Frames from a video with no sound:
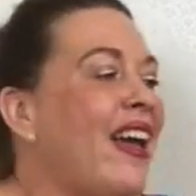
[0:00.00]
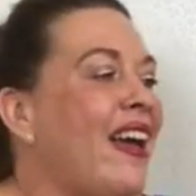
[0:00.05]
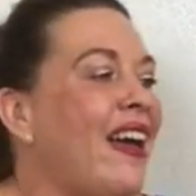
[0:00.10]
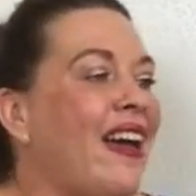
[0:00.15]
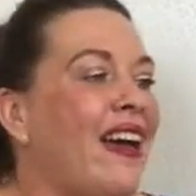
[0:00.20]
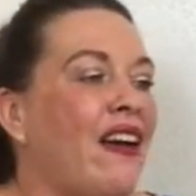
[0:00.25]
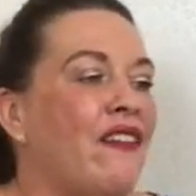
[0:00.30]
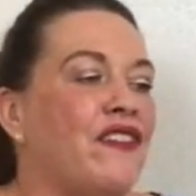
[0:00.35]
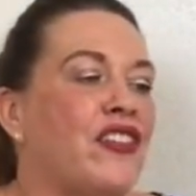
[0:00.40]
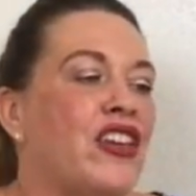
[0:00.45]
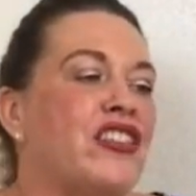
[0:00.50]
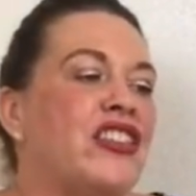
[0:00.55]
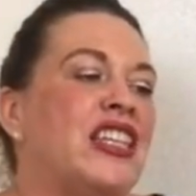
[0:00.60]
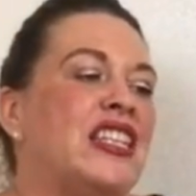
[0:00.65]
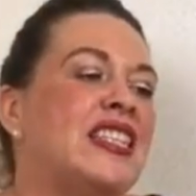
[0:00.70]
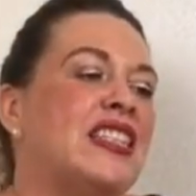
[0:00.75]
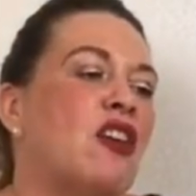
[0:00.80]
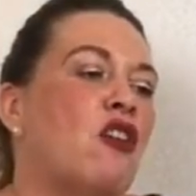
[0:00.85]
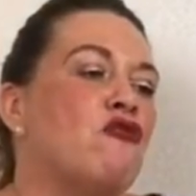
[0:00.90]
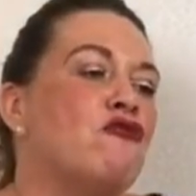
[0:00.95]
have
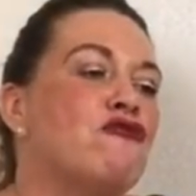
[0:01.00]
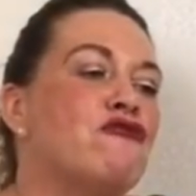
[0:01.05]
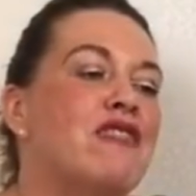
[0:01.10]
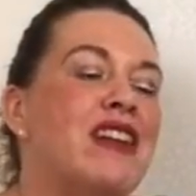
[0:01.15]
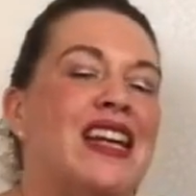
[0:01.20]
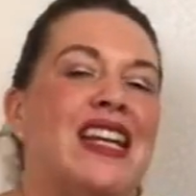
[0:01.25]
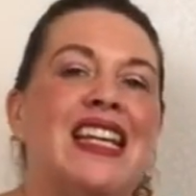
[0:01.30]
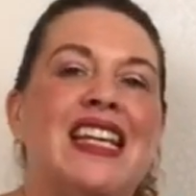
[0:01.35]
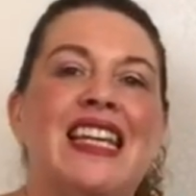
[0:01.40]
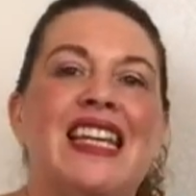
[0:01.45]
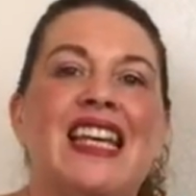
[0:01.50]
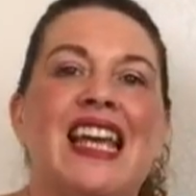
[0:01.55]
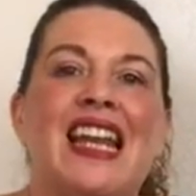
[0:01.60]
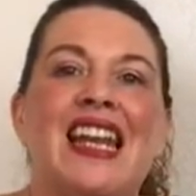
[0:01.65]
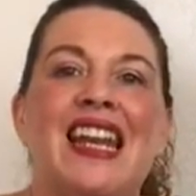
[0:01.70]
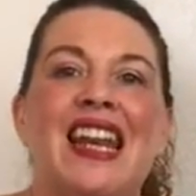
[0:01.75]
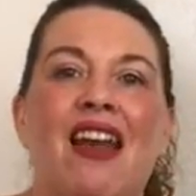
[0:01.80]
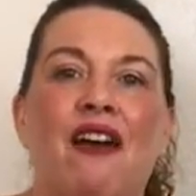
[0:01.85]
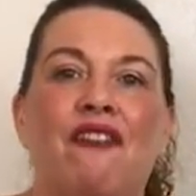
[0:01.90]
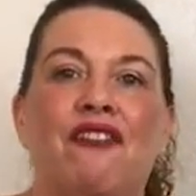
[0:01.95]
this really
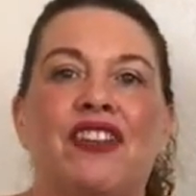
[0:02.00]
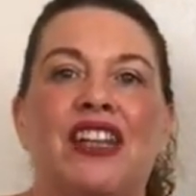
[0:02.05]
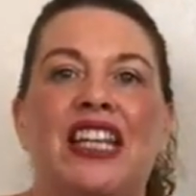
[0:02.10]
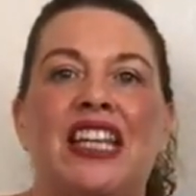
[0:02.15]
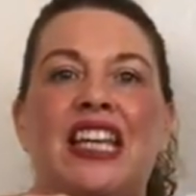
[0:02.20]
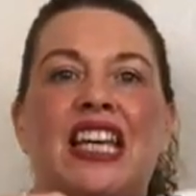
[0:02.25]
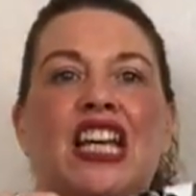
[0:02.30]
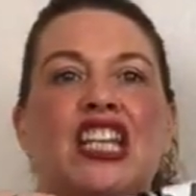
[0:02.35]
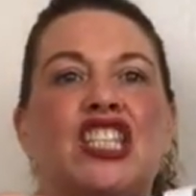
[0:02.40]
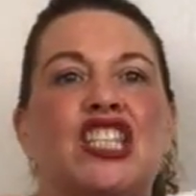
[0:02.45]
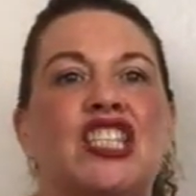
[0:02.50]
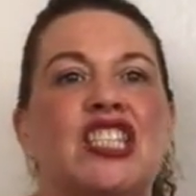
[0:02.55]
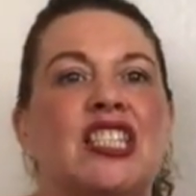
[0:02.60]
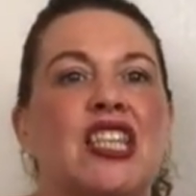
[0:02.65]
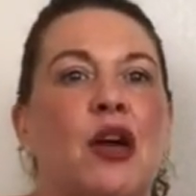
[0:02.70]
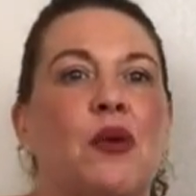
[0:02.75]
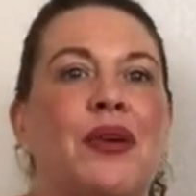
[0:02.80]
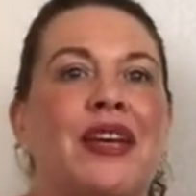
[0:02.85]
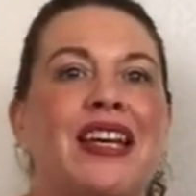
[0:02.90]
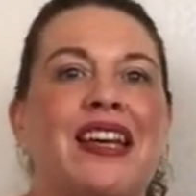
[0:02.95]
lovely
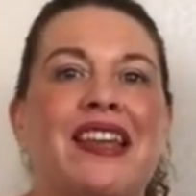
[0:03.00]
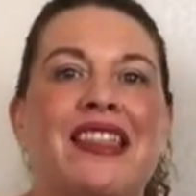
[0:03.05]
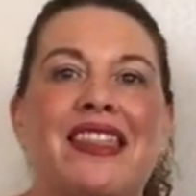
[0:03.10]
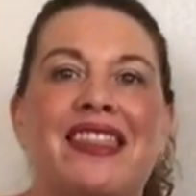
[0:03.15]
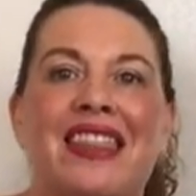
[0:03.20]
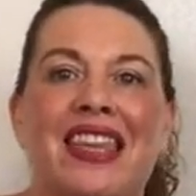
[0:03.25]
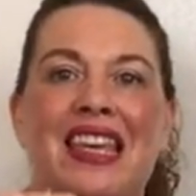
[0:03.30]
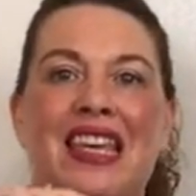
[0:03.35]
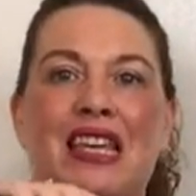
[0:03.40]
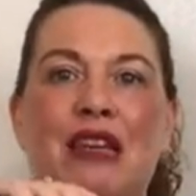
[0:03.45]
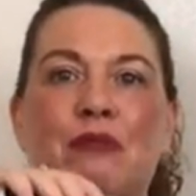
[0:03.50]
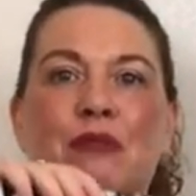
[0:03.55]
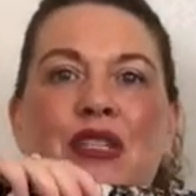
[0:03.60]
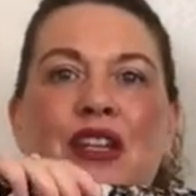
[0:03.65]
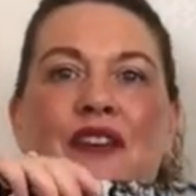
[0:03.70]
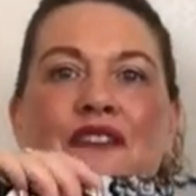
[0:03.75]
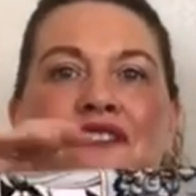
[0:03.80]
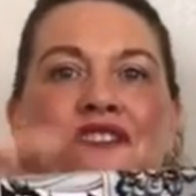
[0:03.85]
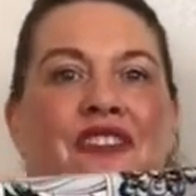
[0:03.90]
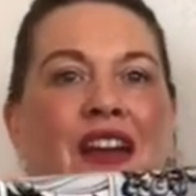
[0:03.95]
sewing
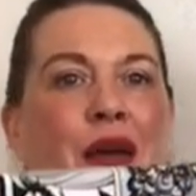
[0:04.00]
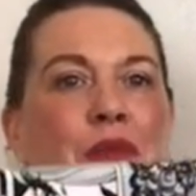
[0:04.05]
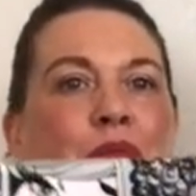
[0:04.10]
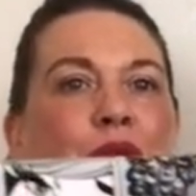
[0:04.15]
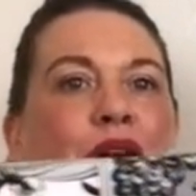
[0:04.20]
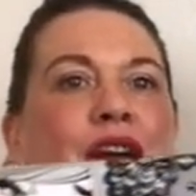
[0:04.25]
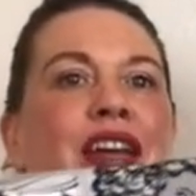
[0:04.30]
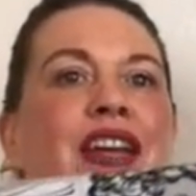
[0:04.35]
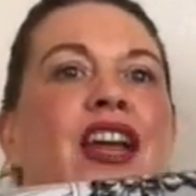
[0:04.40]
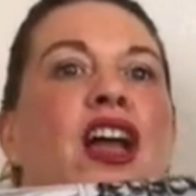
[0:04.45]
themed fabric